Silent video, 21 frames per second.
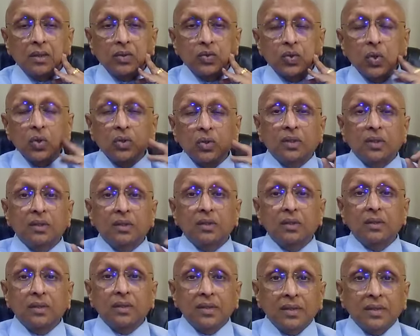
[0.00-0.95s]
So
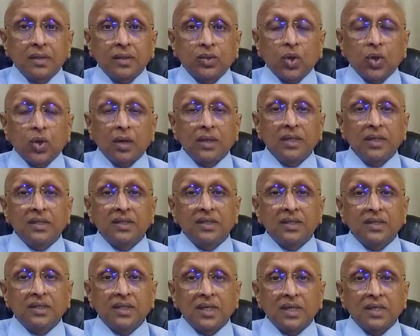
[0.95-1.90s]

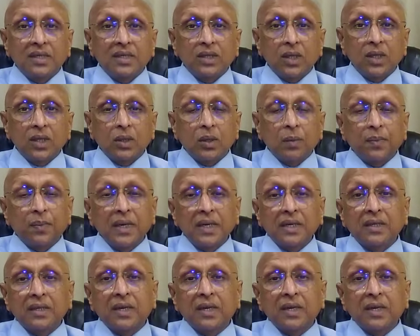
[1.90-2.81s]
jaundice is the result of it,